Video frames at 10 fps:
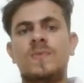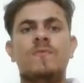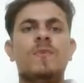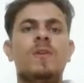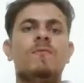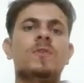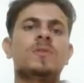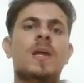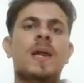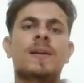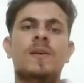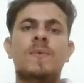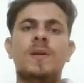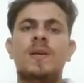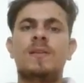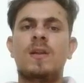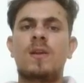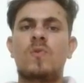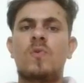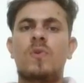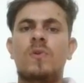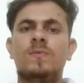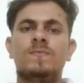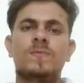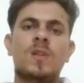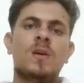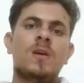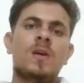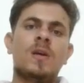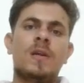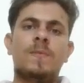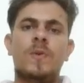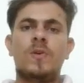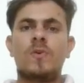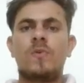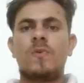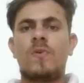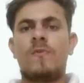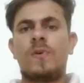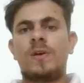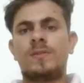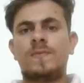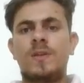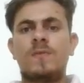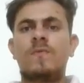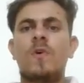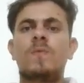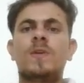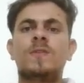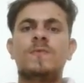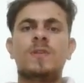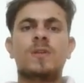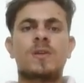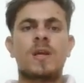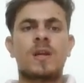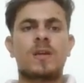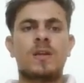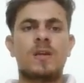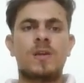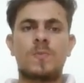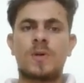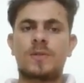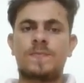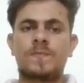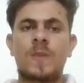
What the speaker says: The film was directed by Nathan Groeno and Byron Howard and the former feature directorial debut,